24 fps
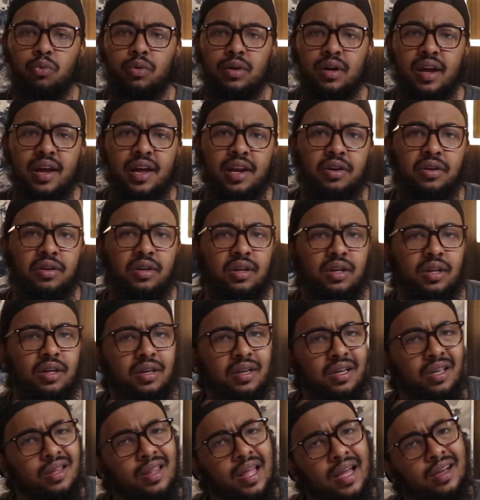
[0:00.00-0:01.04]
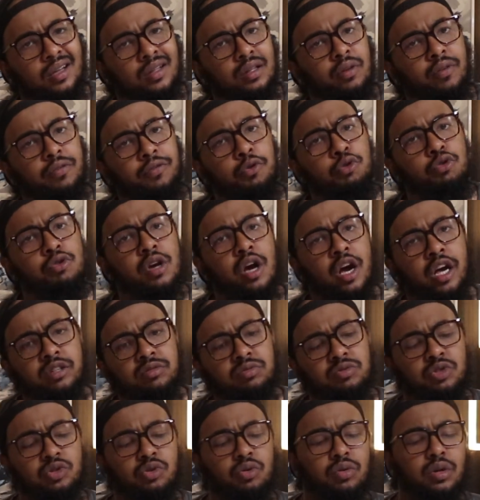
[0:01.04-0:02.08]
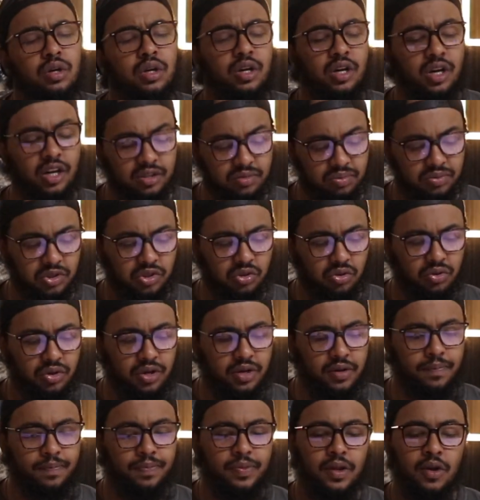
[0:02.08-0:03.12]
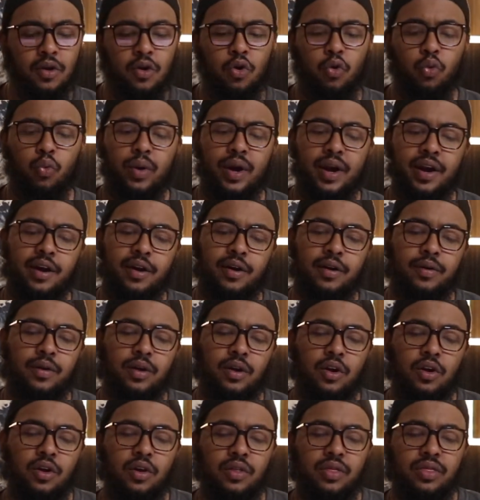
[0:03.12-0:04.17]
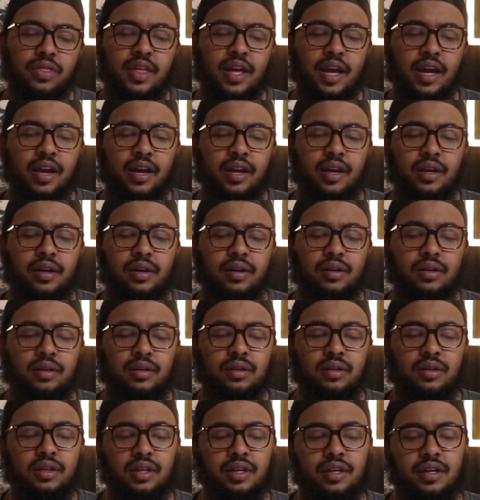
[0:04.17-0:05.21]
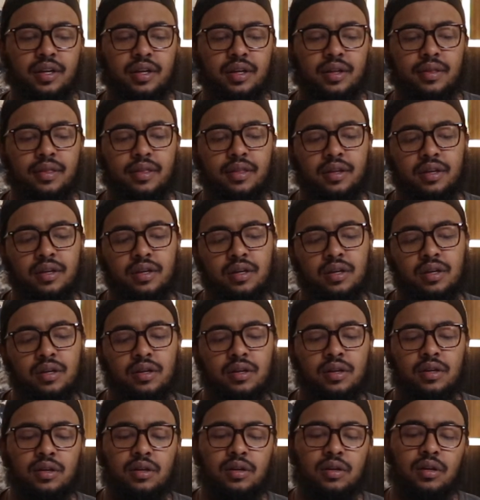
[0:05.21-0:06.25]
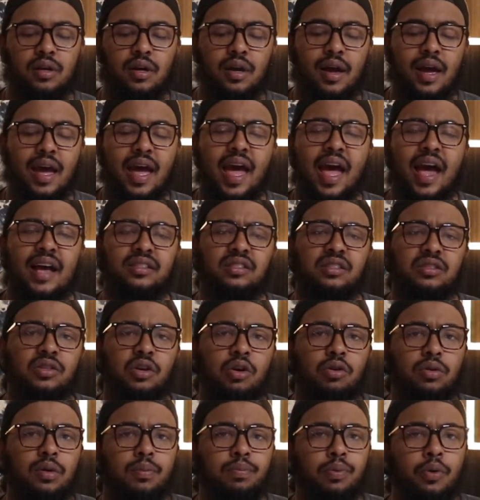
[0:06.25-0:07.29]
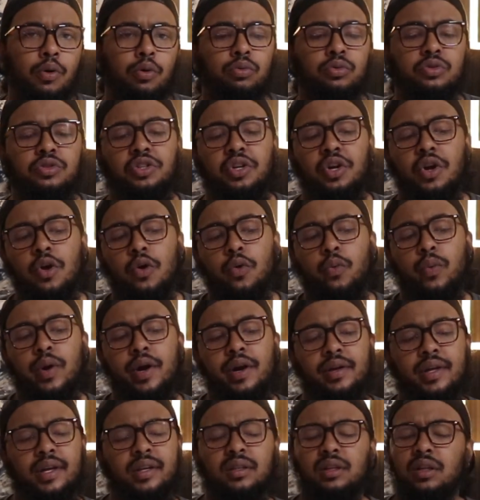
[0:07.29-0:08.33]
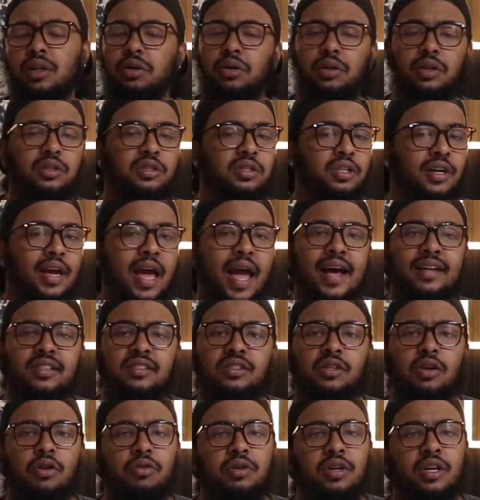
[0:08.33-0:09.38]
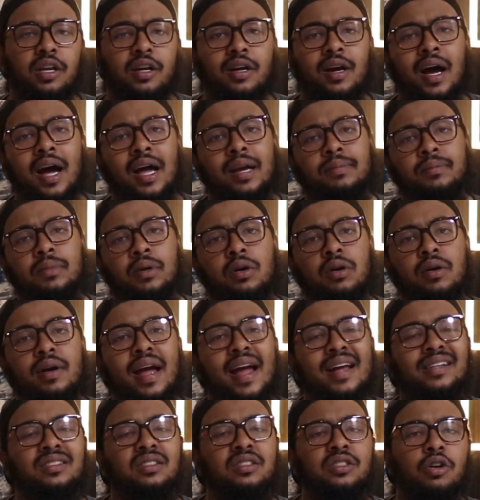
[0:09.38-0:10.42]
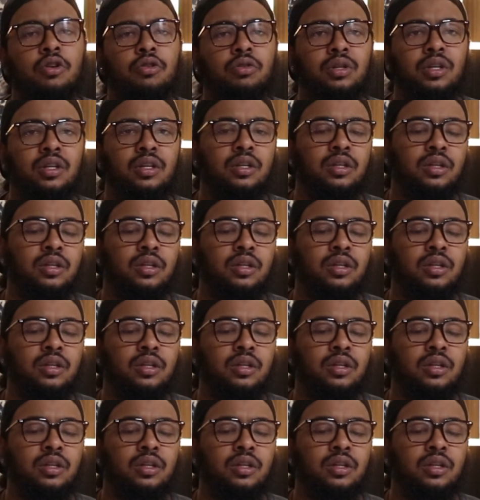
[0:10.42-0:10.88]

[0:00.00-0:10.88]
went ahead and did like a few customs on it, where they did the acetone approach, where they literally took acetone in a cotton ball, acetone